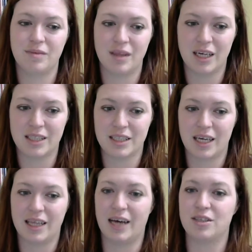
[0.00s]
things
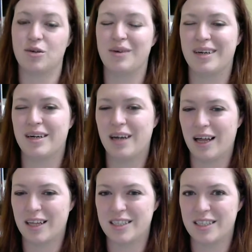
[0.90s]
like that. So
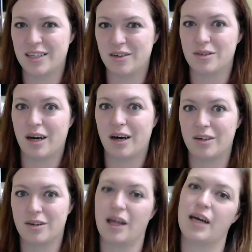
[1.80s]
acknowledging those
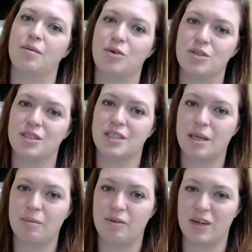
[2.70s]
underlying emotions
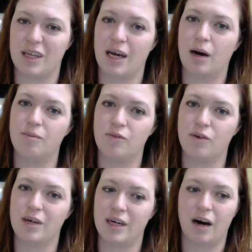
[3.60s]
can be really
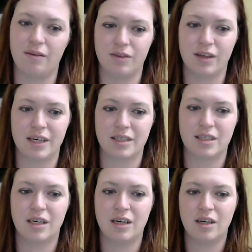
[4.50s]
helpful in conflict.
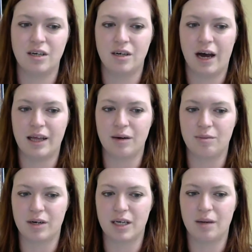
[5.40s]
And then
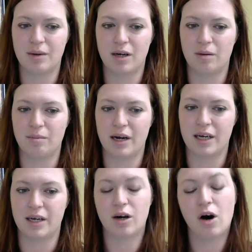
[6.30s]
we're keeping our
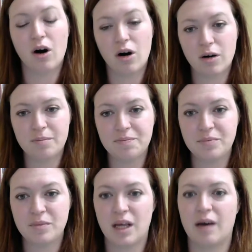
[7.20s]
body calm,
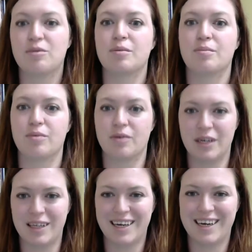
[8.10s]
and we're
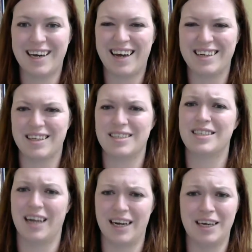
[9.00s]
breathing at a
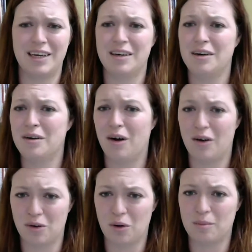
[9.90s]
steady,
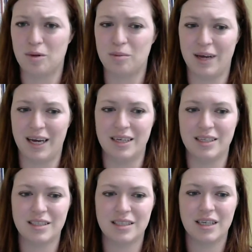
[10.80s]
our normal
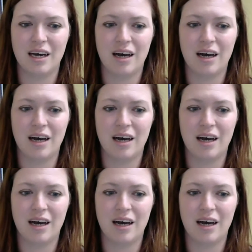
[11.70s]
pace.